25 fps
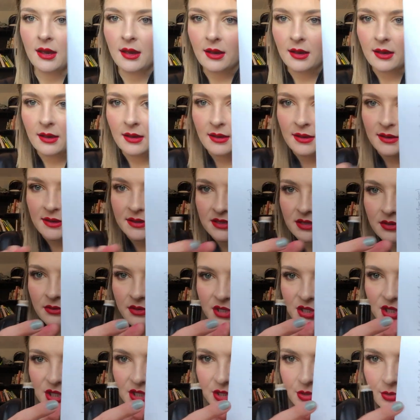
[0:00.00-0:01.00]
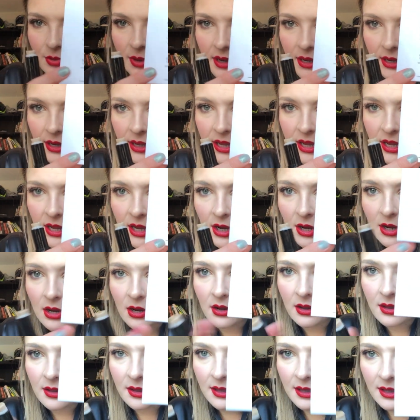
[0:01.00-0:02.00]
So it's just right
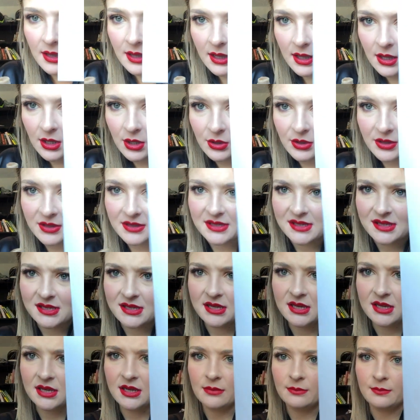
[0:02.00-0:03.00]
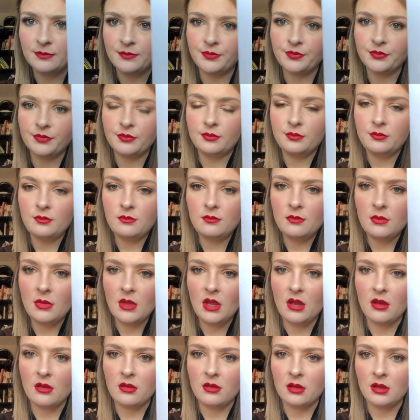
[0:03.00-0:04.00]
here, and you can see
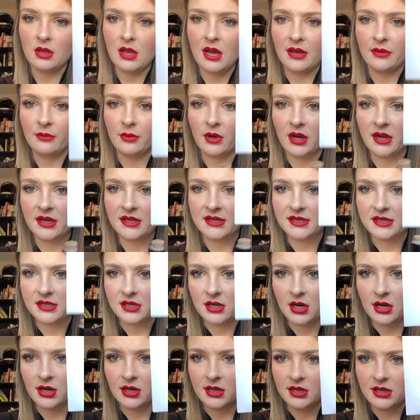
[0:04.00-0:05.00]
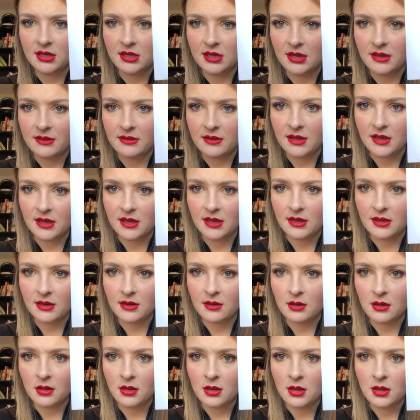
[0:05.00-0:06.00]
the line where I started and
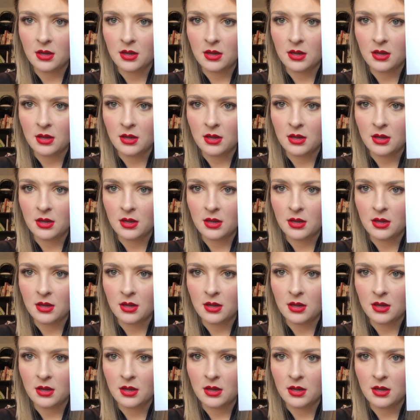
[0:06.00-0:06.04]
then